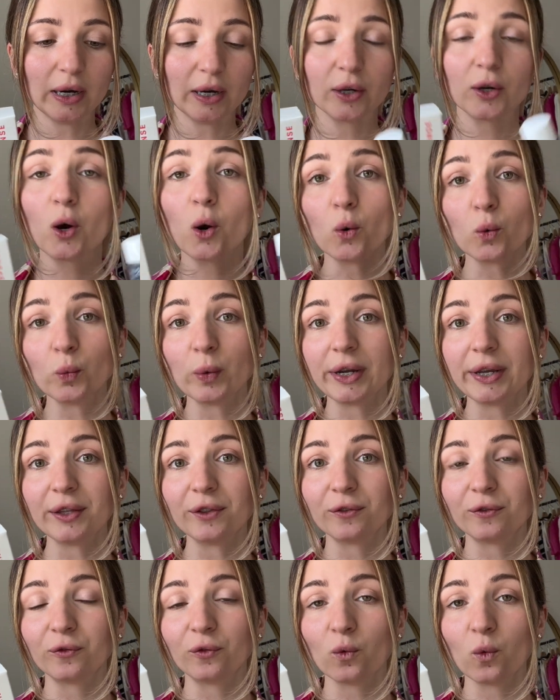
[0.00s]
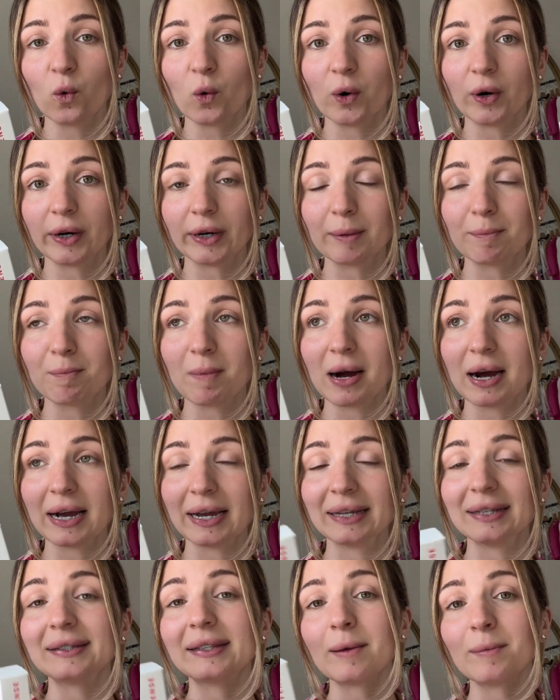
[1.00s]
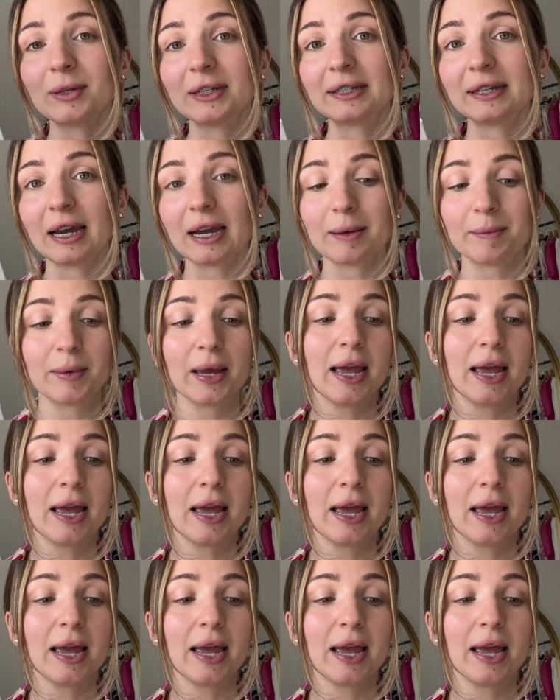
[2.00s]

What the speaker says: go with for my summertime